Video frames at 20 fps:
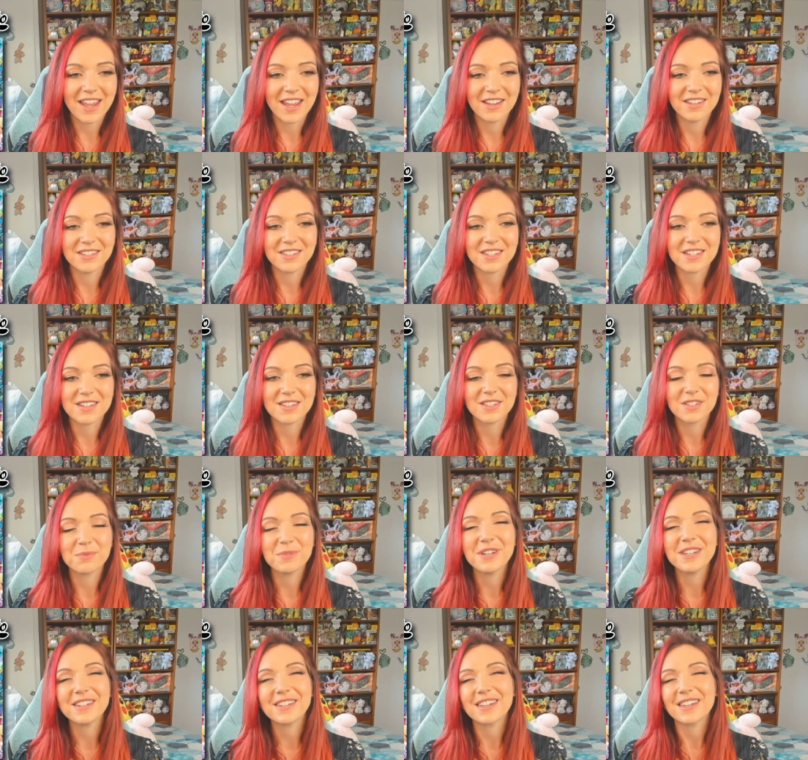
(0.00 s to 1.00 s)
and the
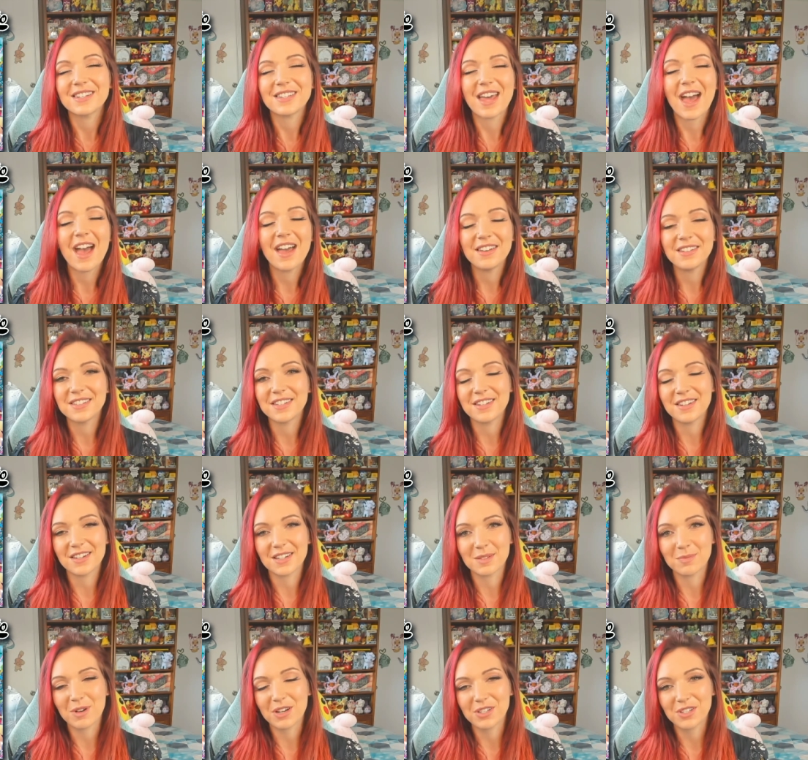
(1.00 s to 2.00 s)
sweet, contented
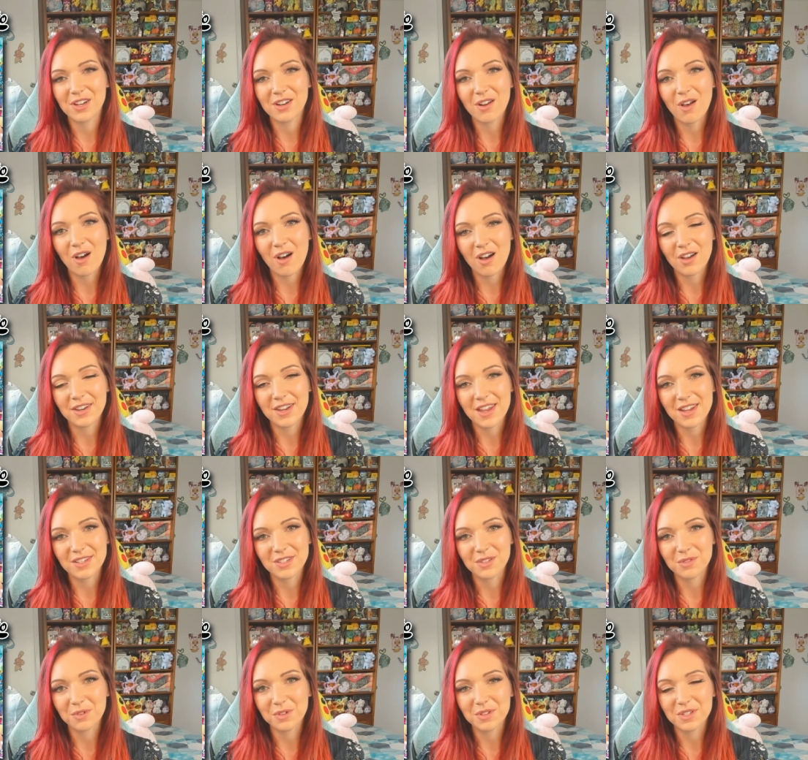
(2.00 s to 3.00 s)
expression on
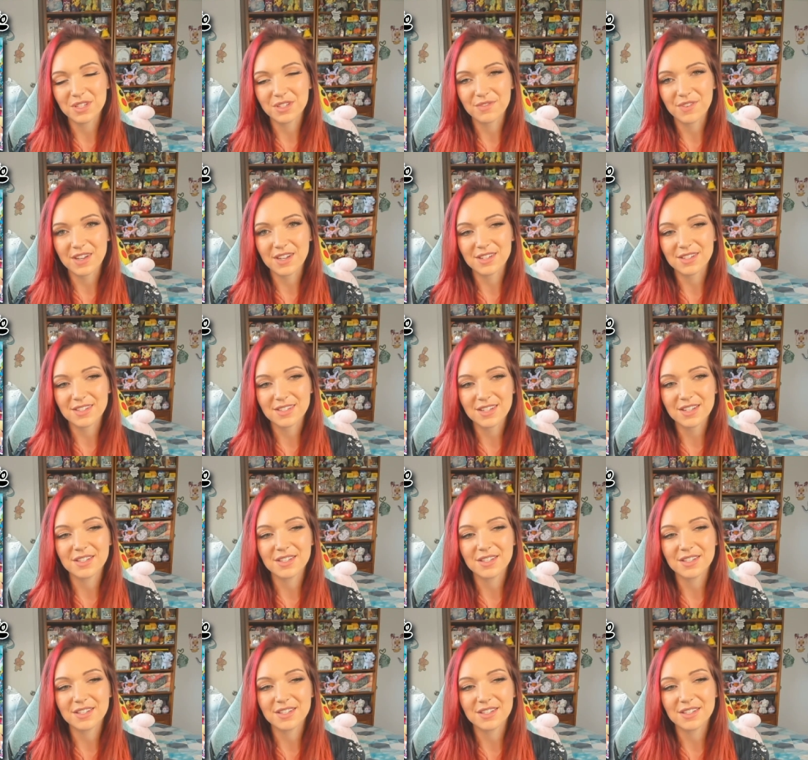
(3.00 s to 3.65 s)
Acerola's face.